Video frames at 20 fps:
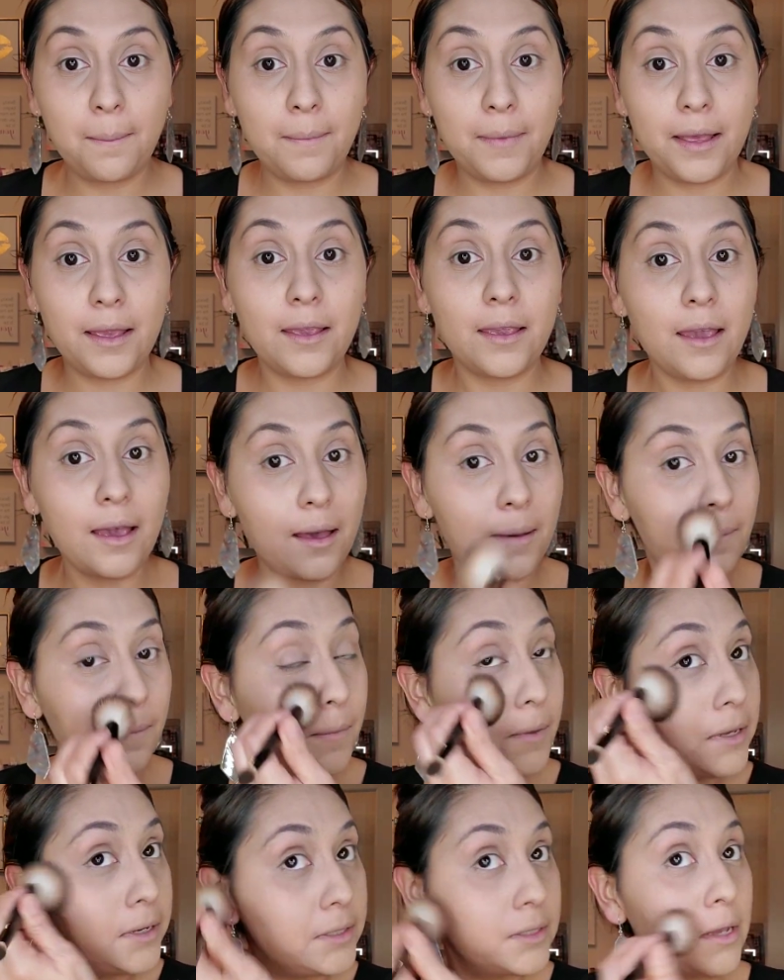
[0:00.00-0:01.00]
Like, yeah,
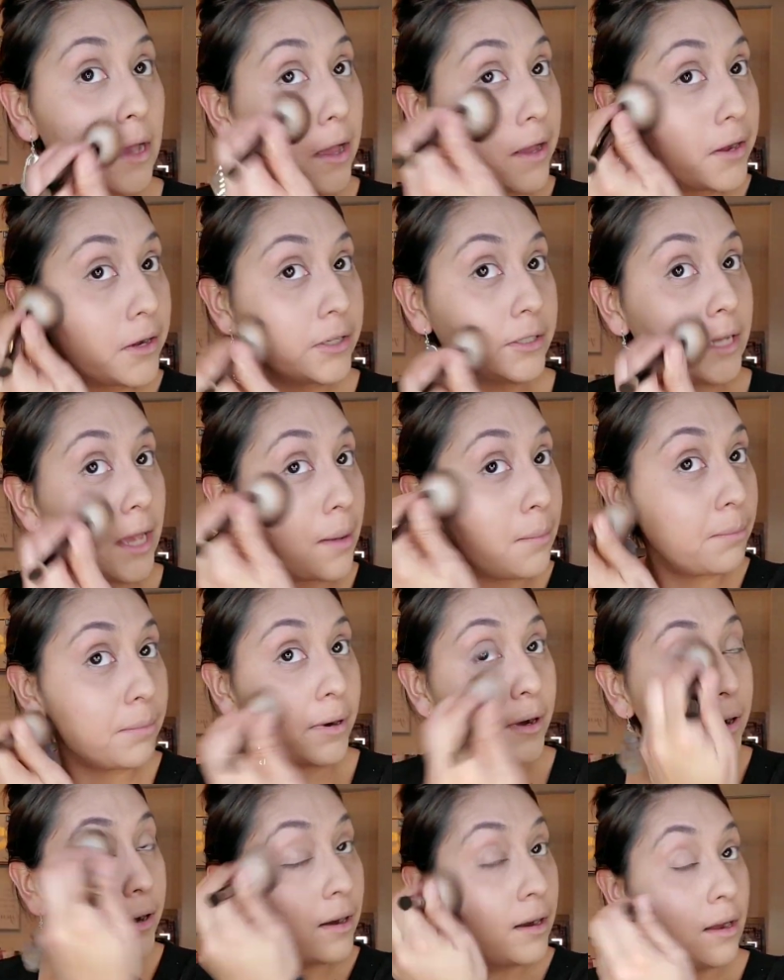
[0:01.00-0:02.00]
he's got your
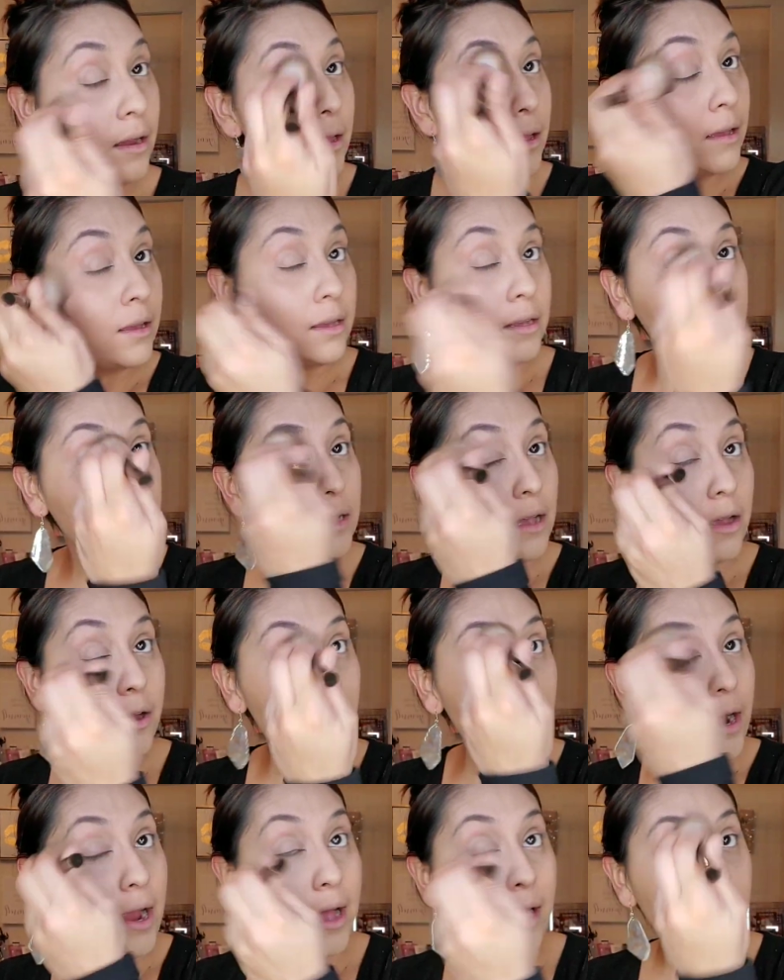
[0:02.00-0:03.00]
temper. He's got
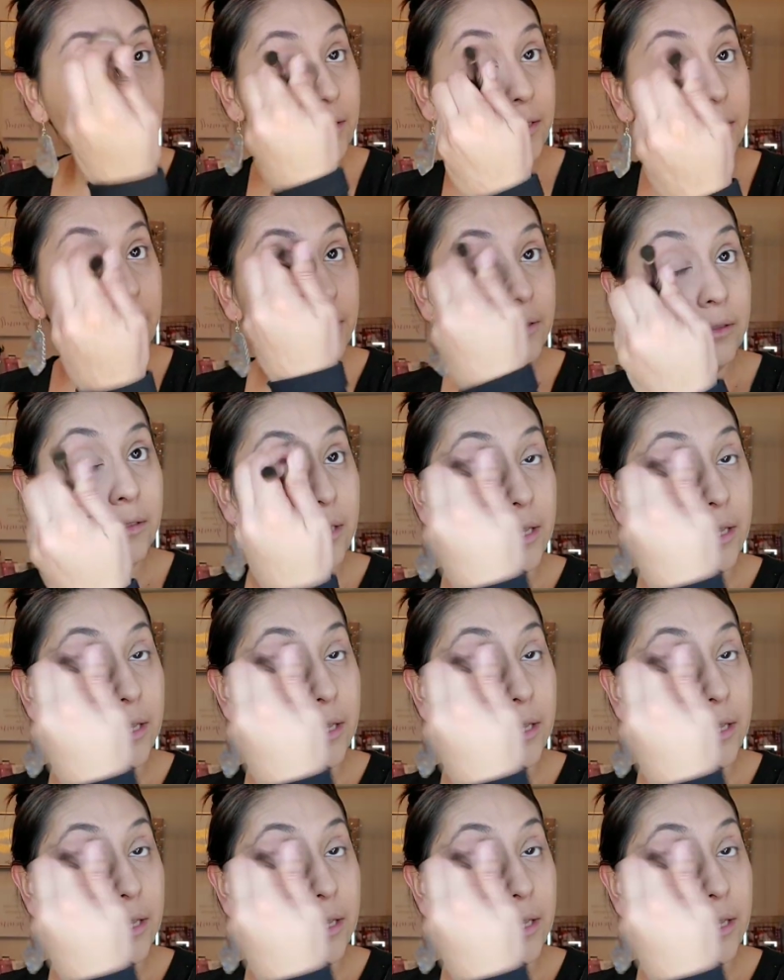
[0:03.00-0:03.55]
your attitude.